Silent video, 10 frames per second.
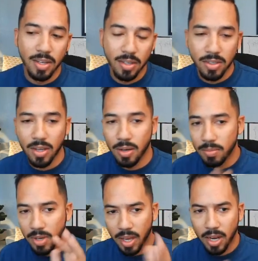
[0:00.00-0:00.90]
So
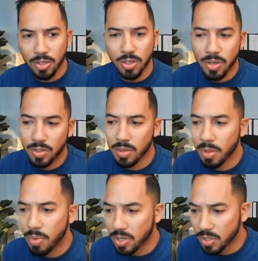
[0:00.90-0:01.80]
again, I'll show you some of
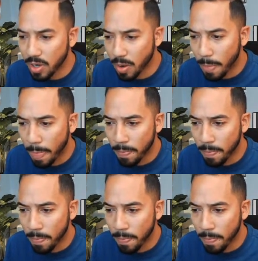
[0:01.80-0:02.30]
the pictures here,